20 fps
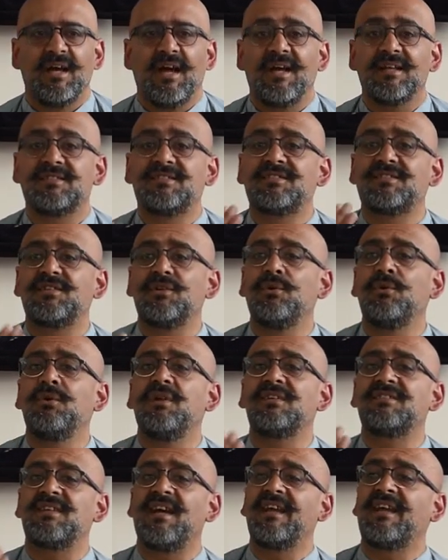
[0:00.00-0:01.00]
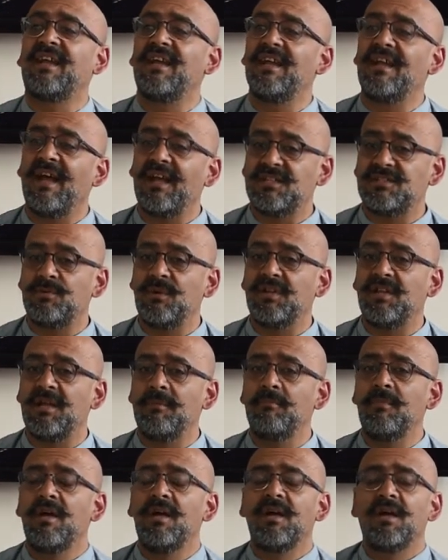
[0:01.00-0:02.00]
As soon as I connect with
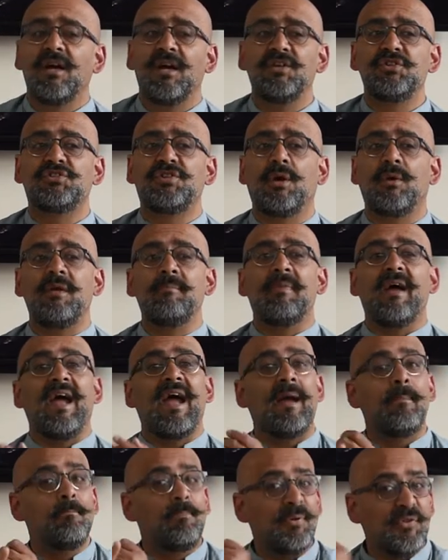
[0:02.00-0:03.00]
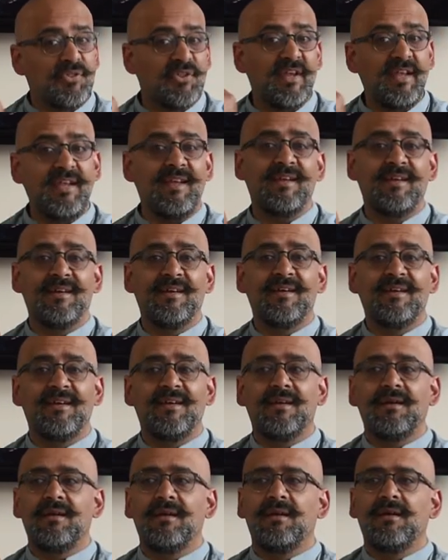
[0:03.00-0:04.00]
him and show him empathy,
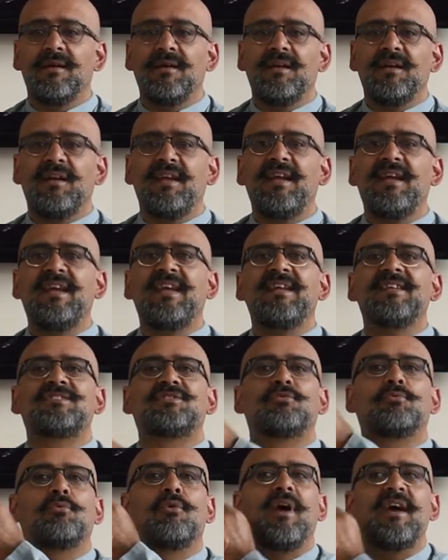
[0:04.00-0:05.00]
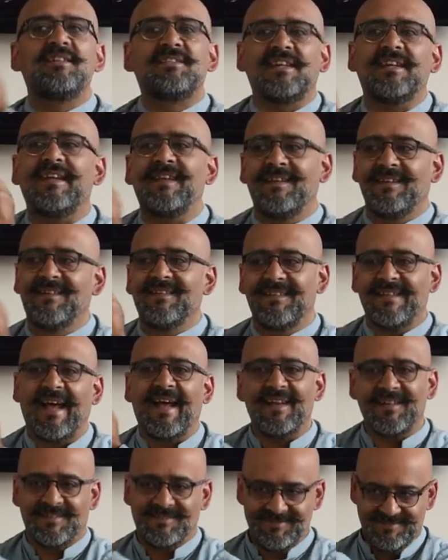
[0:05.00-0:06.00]
he's ready
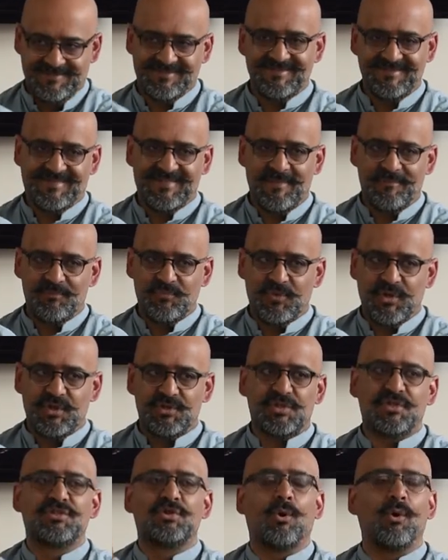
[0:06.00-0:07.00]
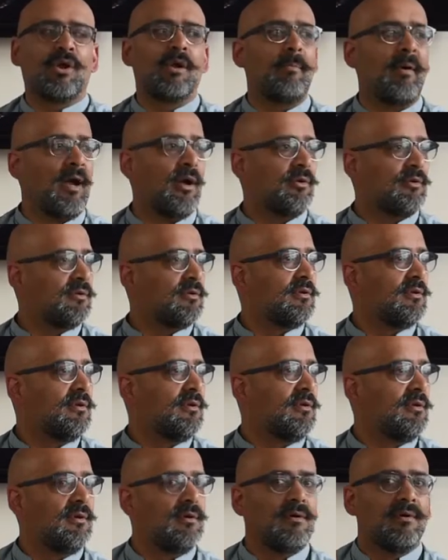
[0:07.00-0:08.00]
then to talk about
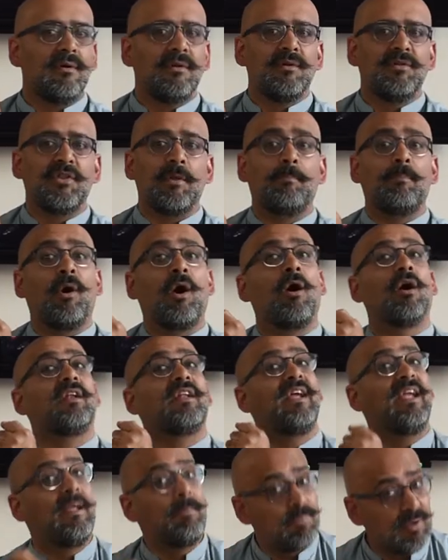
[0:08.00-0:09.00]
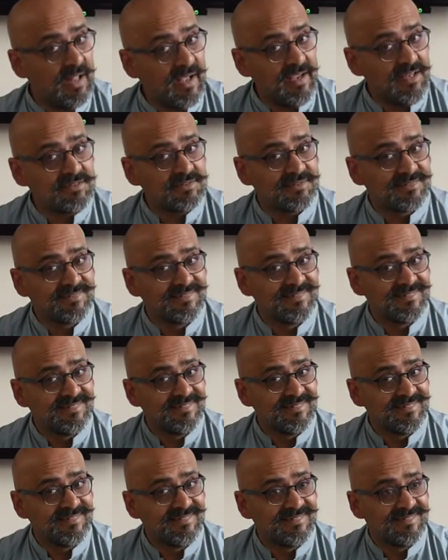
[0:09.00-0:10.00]
the part he played.
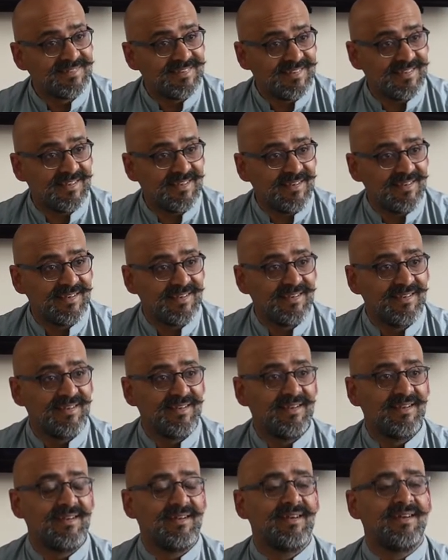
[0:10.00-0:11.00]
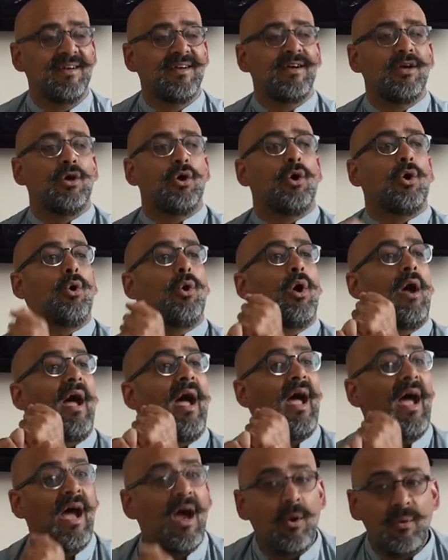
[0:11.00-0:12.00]
Yeah?
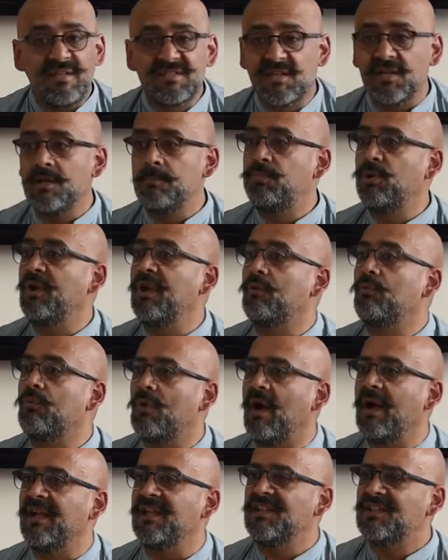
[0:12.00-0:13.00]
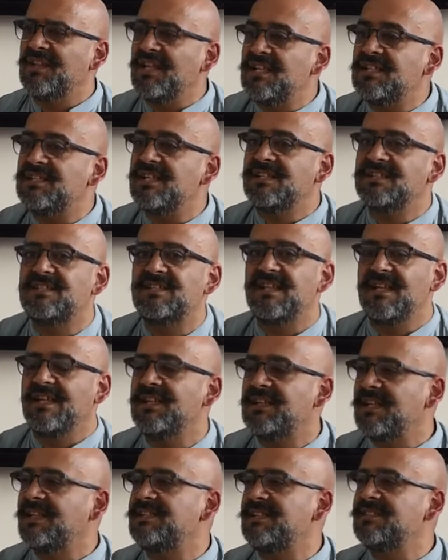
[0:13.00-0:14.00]
How he's gonna put it right. This is
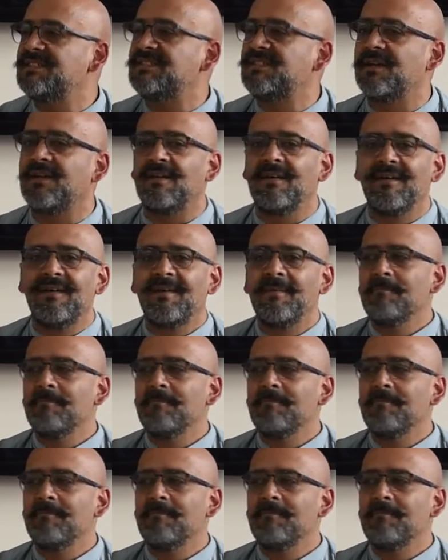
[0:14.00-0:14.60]
the